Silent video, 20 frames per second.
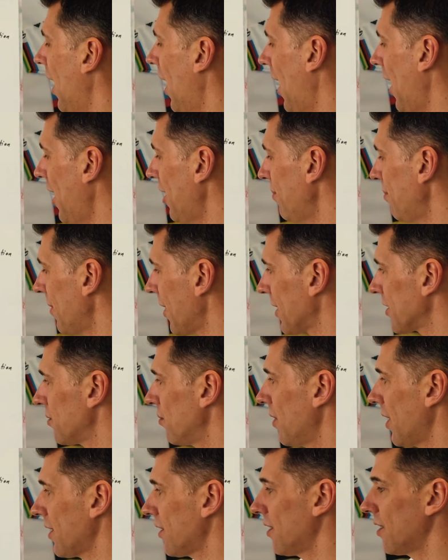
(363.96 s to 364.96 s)
and
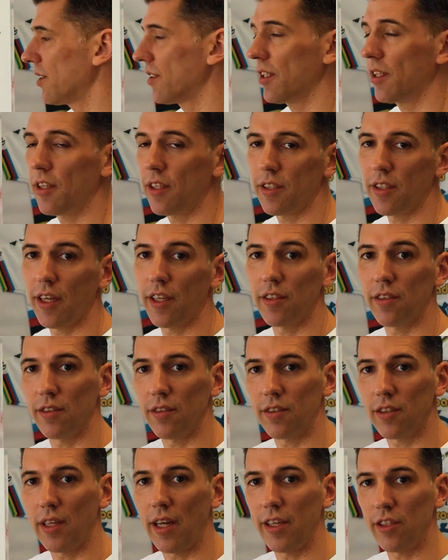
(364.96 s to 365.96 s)
maximum lactate steady state
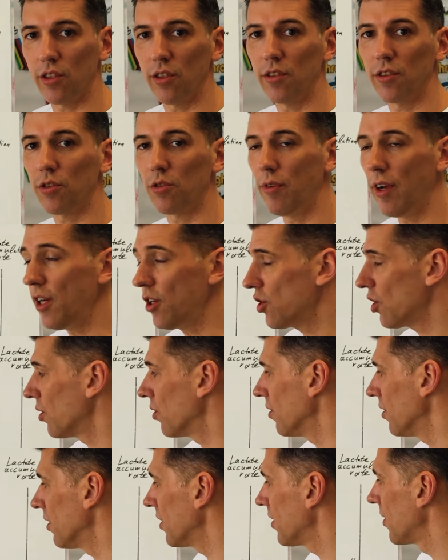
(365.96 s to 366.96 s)
/
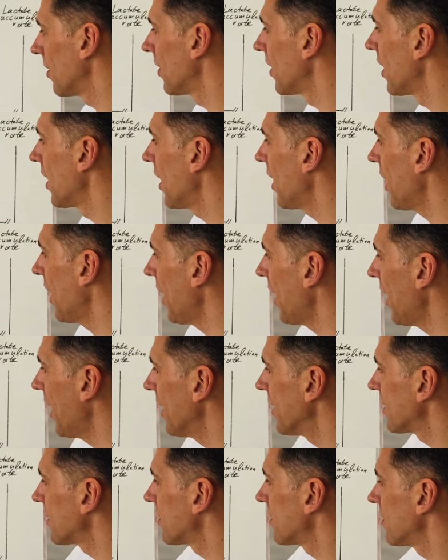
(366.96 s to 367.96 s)
threshold
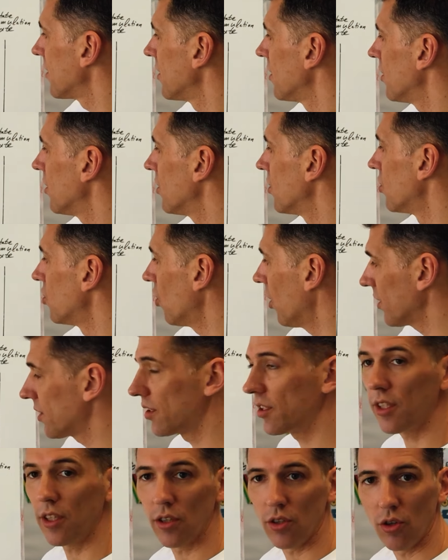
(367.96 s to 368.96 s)
is not
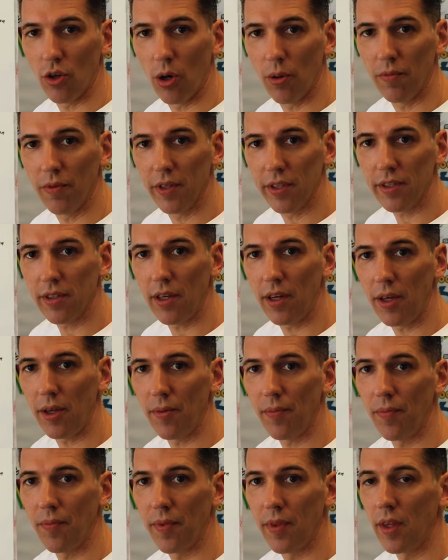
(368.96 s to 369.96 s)
zero,
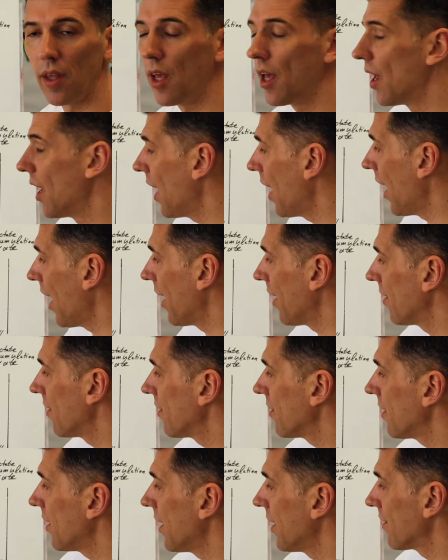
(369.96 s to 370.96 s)
obviously.
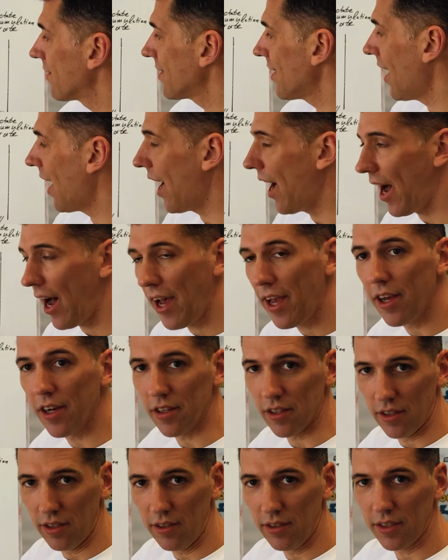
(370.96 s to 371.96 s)
And it's
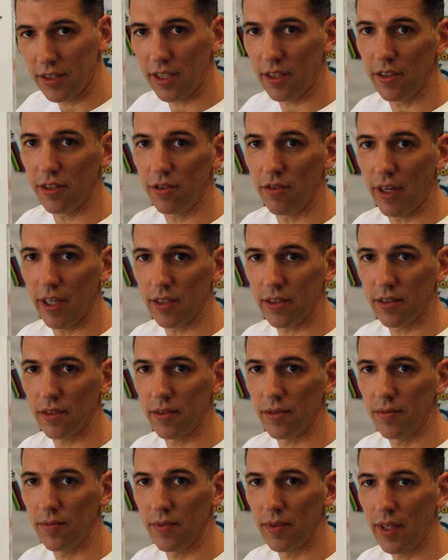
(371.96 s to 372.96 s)
higher than at
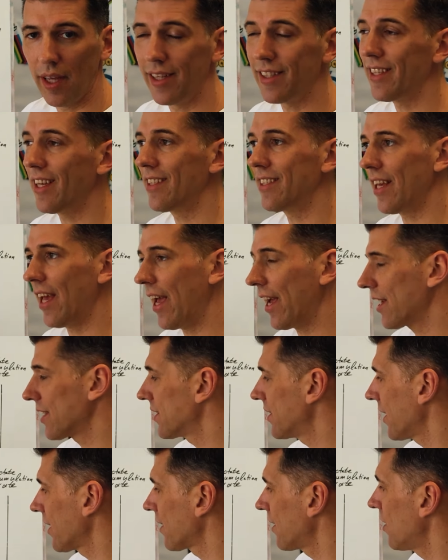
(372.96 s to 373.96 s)
rest. And that's
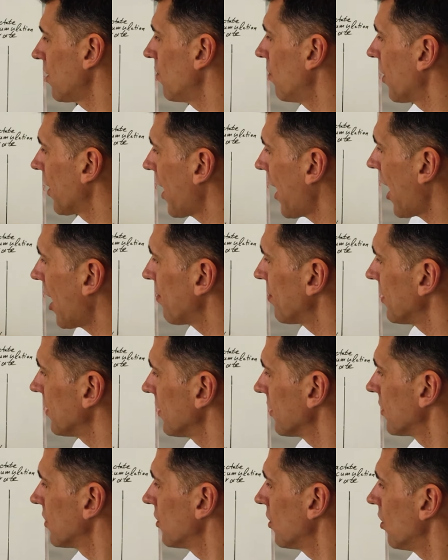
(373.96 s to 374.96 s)
exactly what
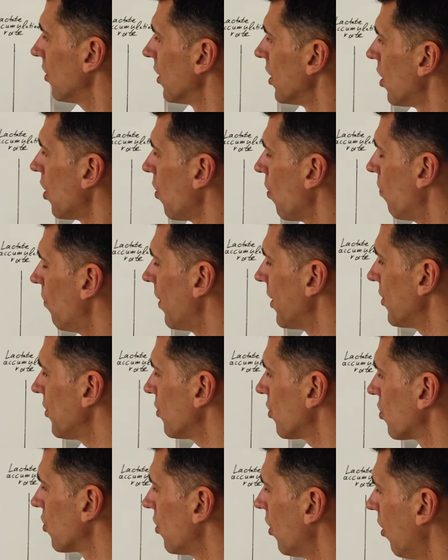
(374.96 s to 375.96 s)
happens. So when
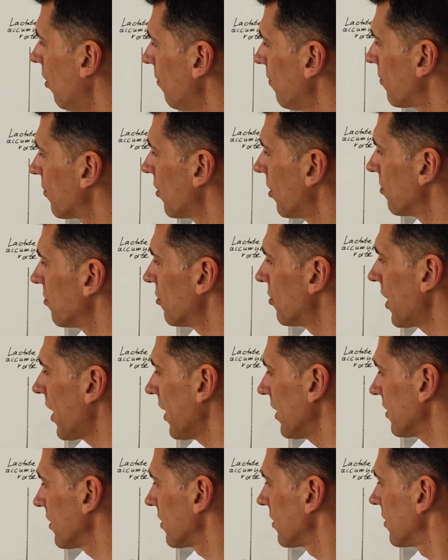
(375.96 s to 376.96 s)
you go from
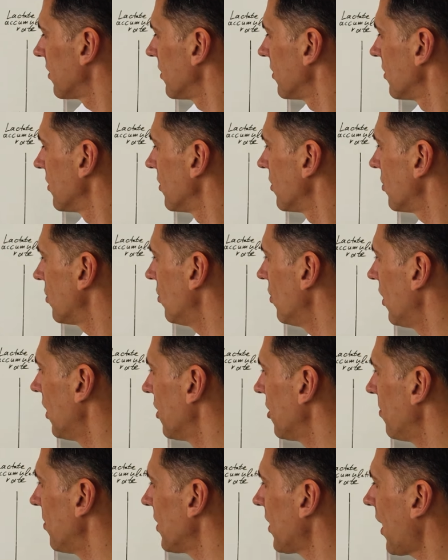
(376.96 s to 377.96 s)
rest to a
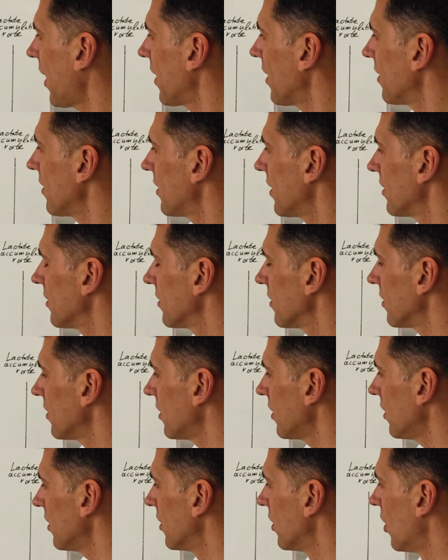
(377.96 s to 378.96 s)
little bit higher
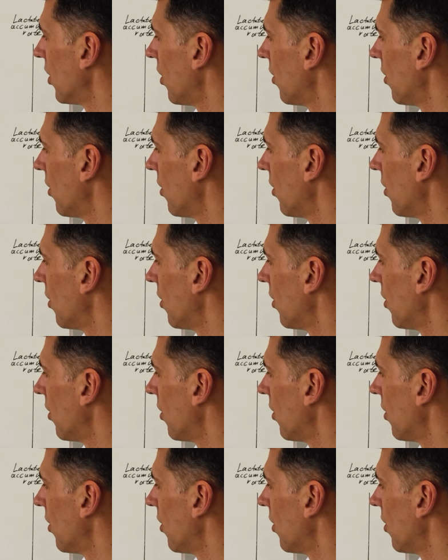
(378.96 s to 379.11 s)
intensity,